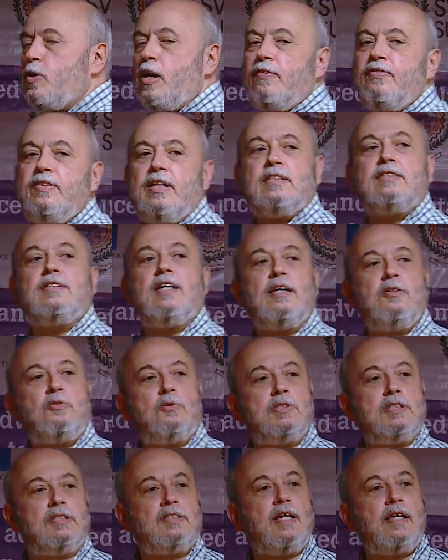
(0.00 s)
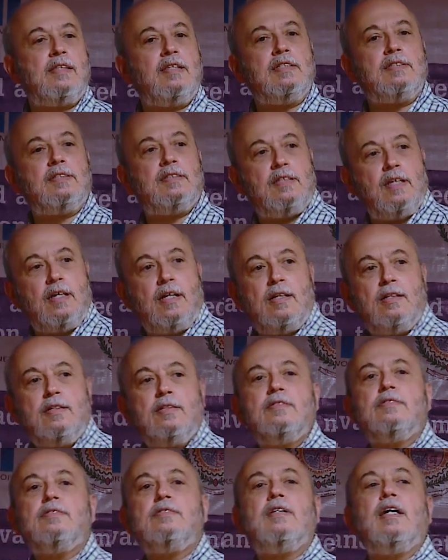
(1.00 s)
have decided to study steel,
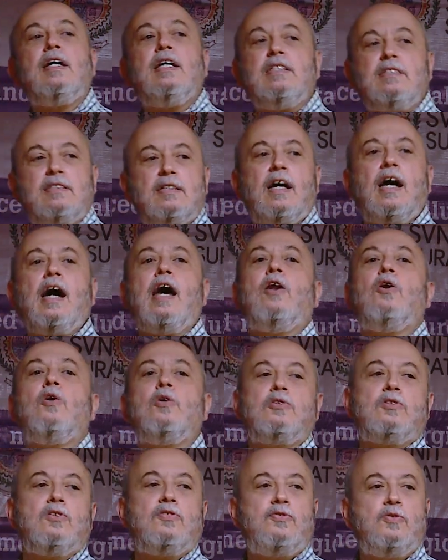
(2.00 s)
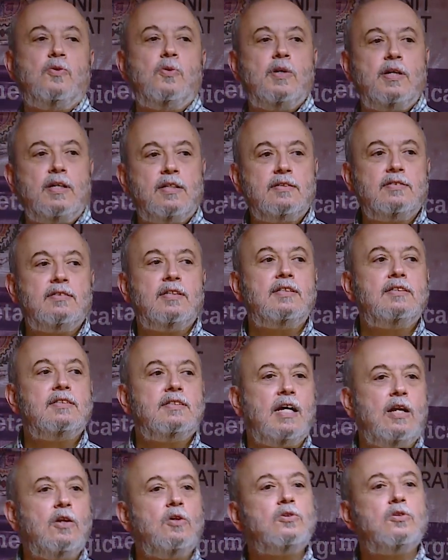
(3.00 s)
there is a lot of work. There
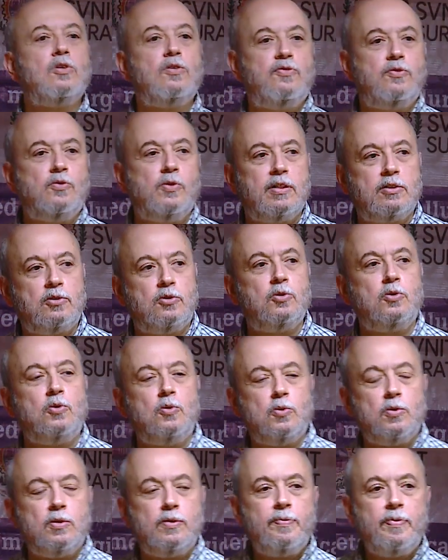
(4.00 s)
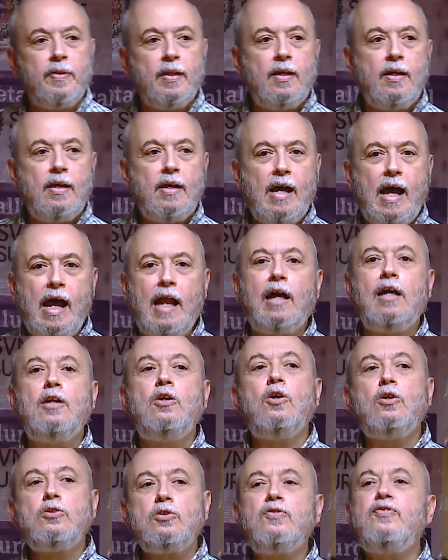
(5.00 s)
is a lot of work to do, and a
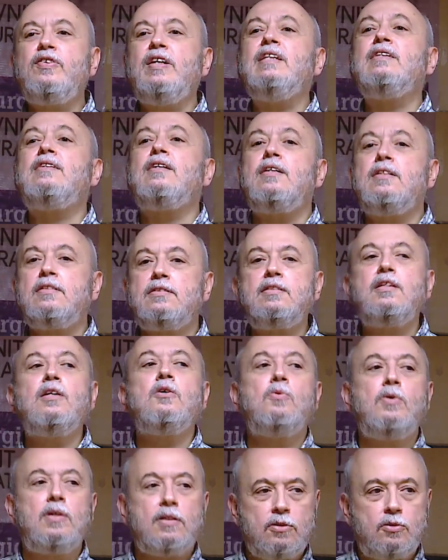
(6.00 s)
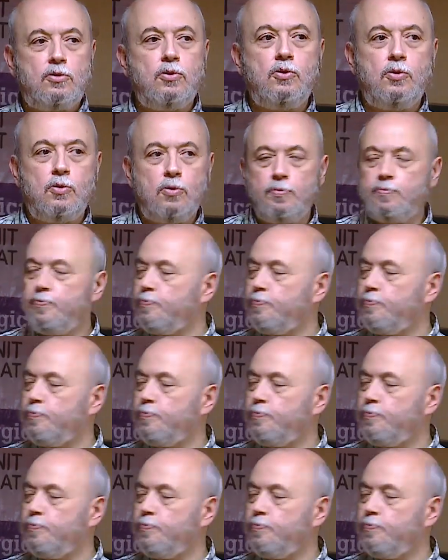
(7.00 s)
lot of interesting work to do.